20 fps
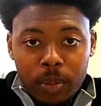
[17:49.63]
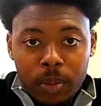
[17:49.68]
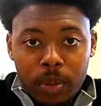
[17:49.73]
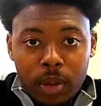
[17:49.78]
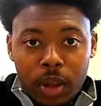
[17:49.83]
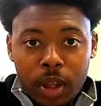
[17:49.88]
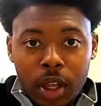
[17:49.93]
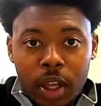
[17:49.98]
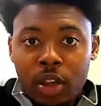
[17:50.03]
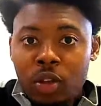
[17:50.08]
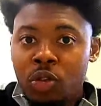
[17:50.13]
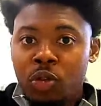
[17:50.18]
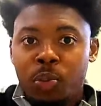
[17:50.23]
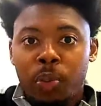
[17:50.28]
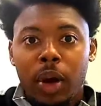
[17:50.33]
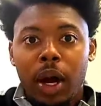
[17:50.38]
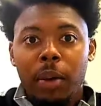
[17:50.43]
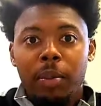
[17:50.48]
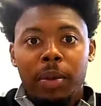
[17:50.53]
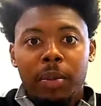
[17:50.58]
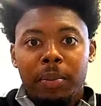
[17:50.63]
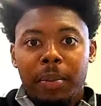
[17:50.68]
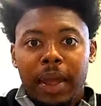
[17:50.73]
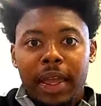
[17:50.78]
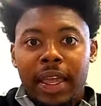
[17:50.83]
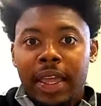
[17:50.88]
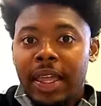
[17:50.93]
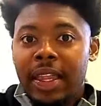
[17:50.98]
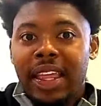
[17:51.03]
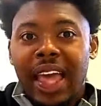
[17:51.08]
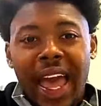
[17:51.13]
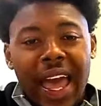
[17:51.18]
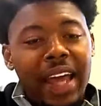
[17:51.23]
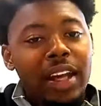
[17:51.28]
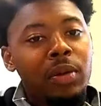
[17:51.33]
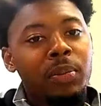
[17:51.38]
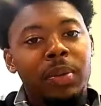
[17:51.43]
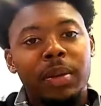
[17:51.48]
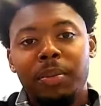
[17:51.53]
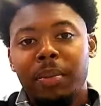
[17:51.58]
He was probably he had to
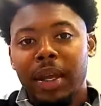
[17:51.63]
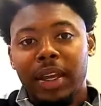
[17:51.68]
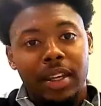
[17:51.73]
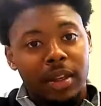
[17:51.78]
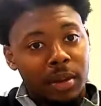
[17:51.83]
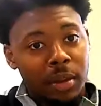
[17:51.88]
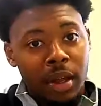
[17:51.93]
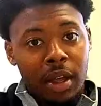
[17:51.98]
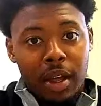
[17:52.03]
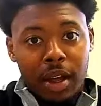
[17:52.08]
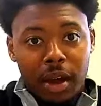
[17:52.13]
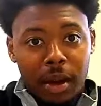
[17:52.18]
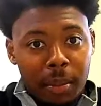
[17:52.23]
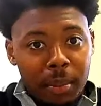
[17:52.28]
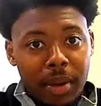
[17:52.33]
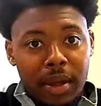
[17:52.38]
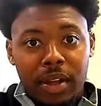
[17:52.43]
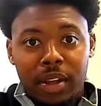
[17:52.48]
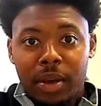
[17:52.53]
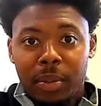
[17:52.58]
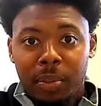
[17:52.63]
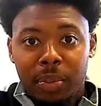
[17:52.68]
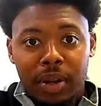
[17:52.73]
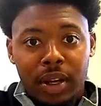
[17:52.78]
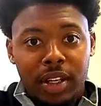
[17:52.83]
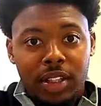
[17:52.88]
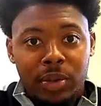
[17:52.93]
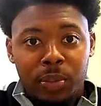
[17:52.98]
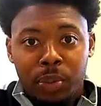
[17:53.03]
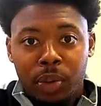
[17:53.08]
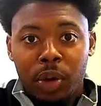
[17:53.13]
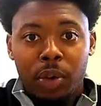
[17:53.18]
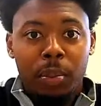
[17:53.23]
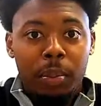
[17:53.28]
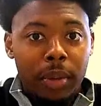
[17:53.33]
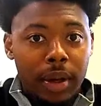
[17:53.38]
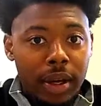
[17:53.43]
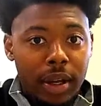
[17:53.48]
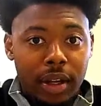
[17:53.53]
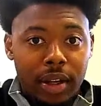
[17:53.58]
be making $1 million plus per
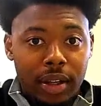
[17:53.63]
month.